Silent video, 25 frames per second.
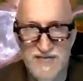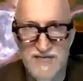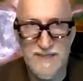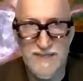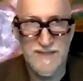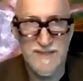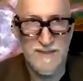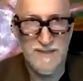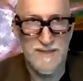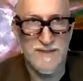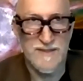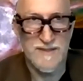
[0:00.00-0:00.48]

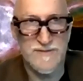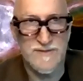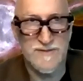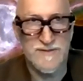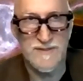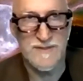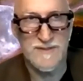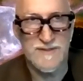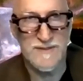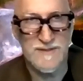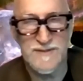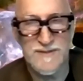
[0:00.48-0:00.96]
take it as
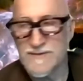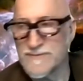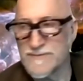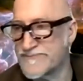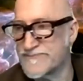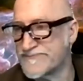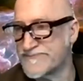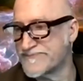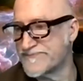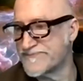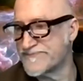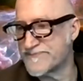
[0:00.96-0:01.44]
a
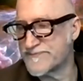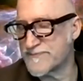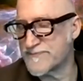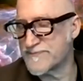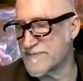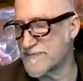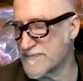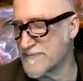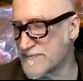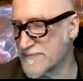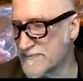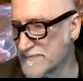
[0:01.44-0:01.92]

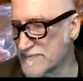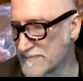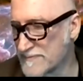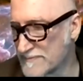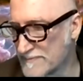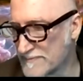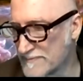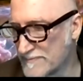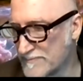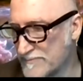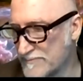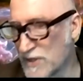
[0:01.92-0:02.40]

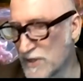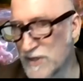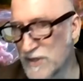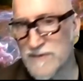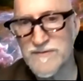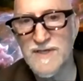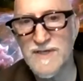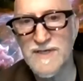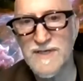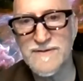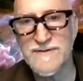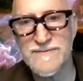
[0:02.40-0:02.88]
part
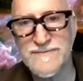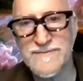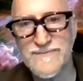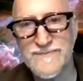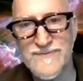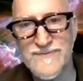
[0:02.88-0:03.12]
of life.